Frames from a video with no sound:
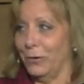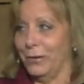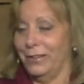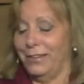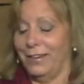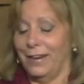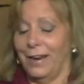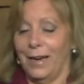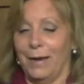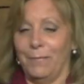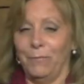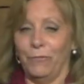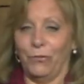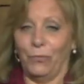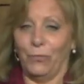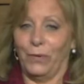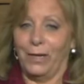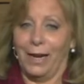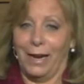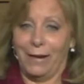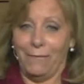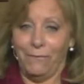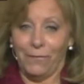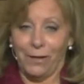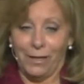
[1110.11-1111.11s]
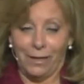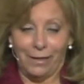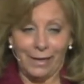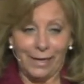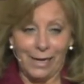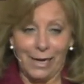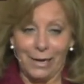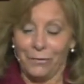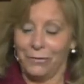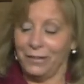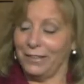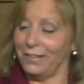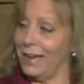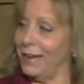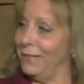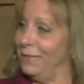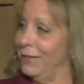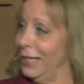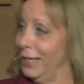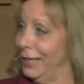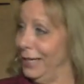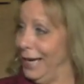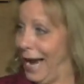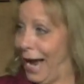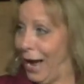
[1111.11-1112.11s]
times when I felt like I was
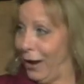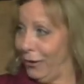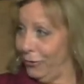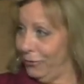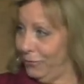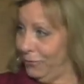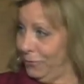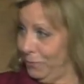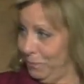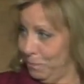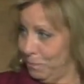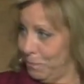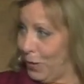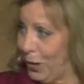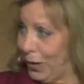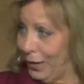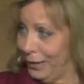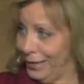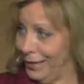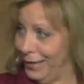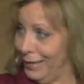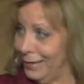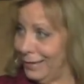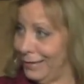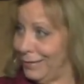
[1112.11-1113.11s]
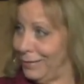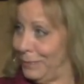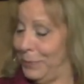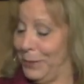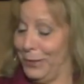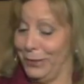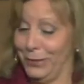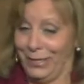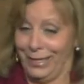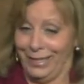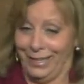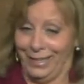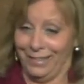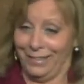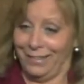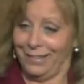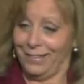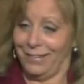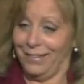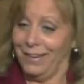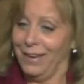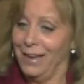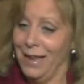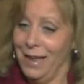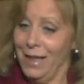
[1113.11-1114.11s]
having an out of body experience,
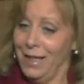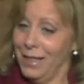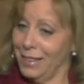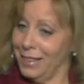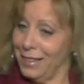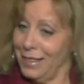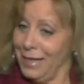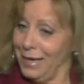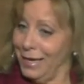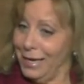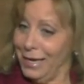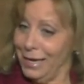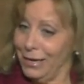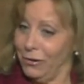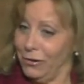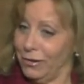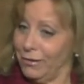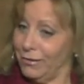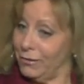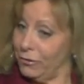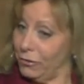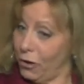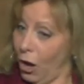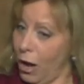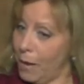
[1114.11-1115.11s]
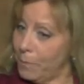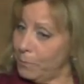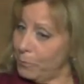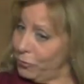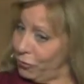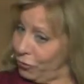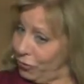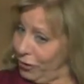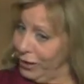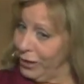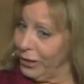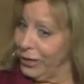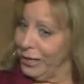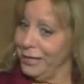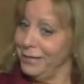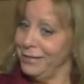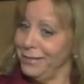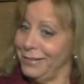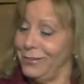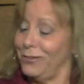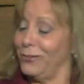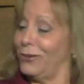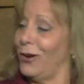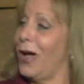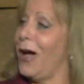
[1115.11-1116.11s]
mm-hmm. thinking, stop, Sharon,
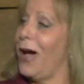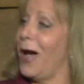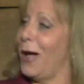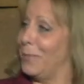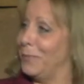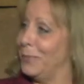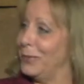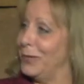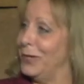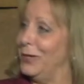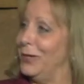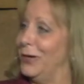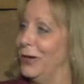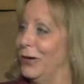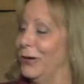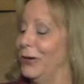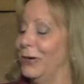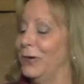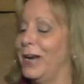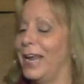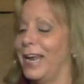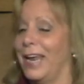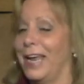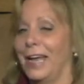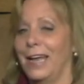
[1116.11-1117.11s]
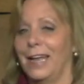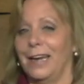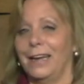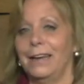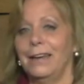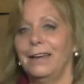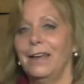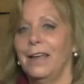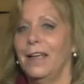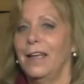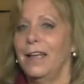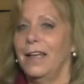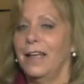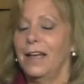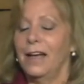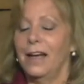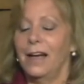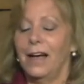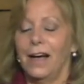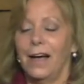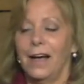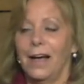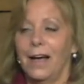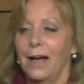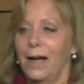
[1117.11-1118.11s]
stop, you mm. know, and,
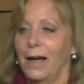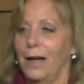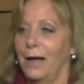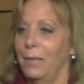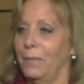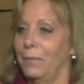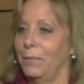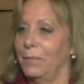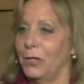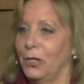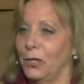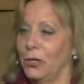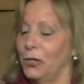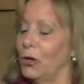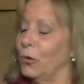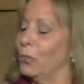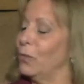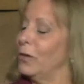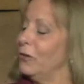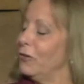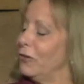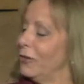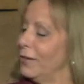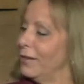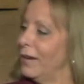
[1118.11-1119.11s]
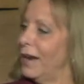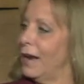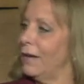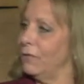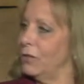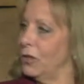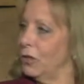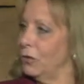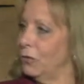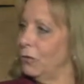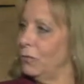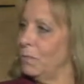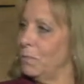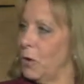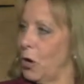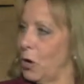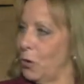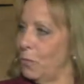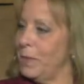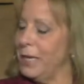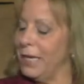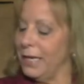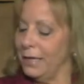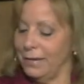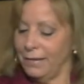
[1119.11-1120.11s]
um, you know, we just have those
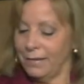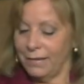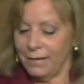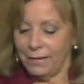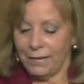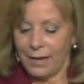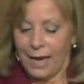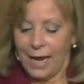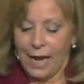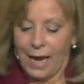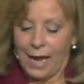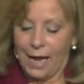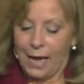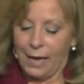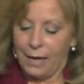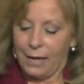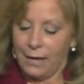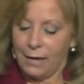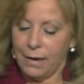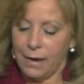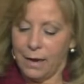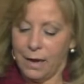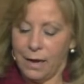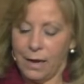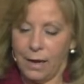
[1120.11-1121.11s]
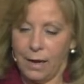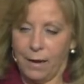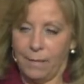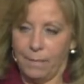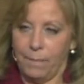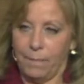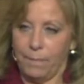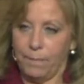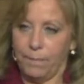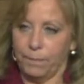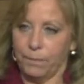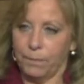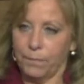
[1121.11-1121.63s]
moments. And, um,